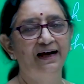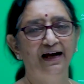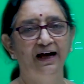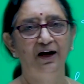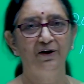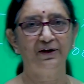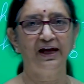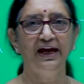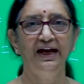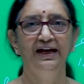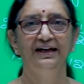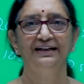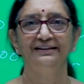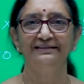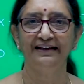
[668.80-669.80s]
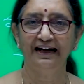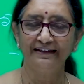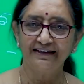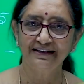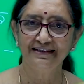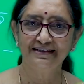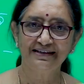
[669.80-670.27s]
Okay, that
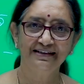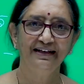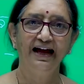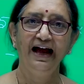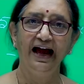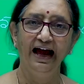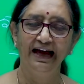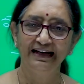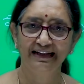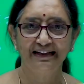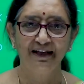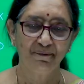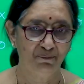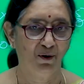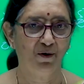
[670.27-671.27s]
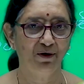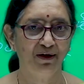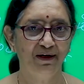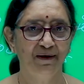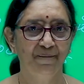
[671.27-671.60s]
is another model.